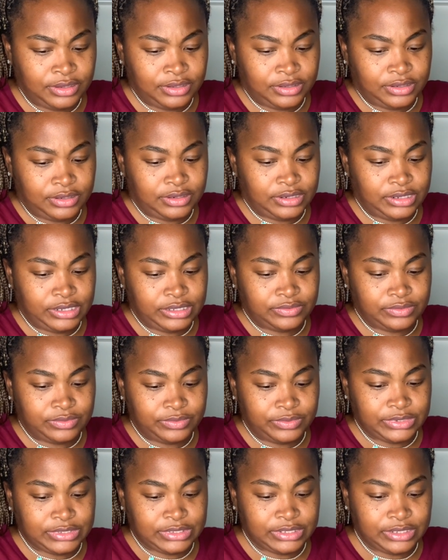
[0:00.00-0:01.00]
The next one
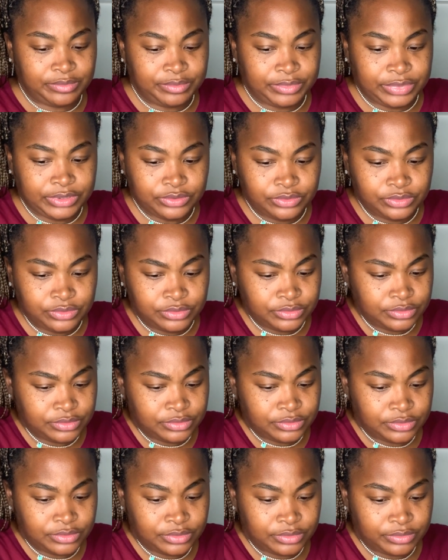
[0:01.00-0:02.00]
was that blue,
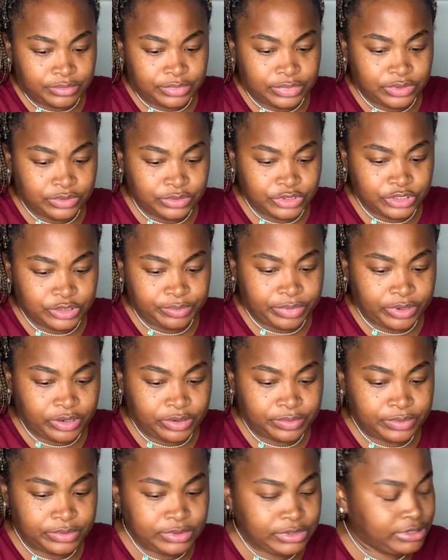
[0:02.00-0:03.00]
bluish
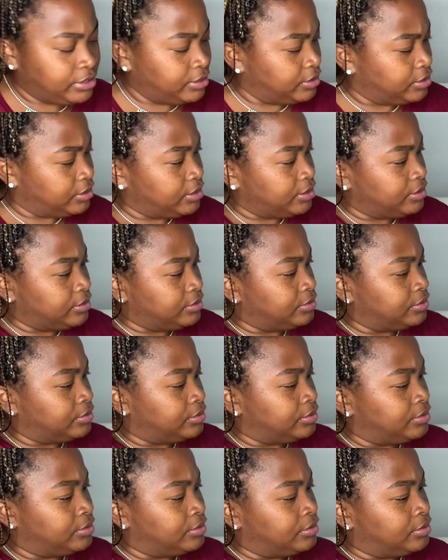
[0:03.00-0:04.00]
purple looking color.
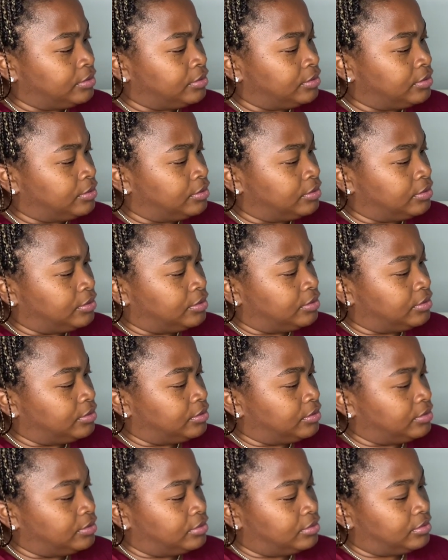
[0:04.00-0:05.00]

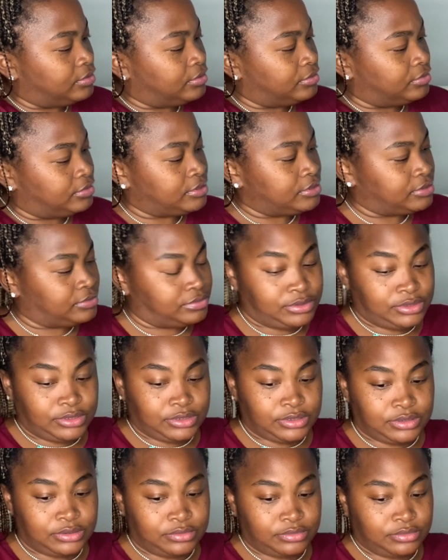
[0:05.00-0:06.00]
Oh, this one is,
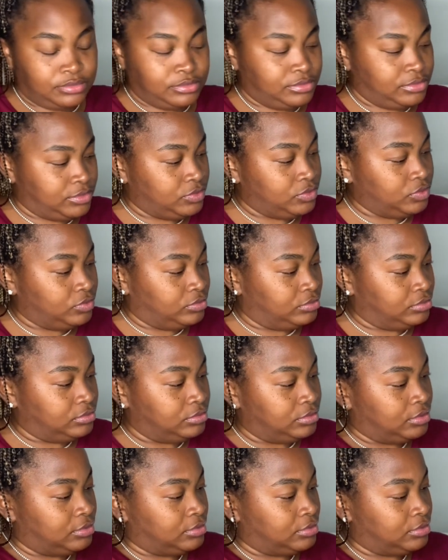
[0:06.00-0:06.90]
ooh.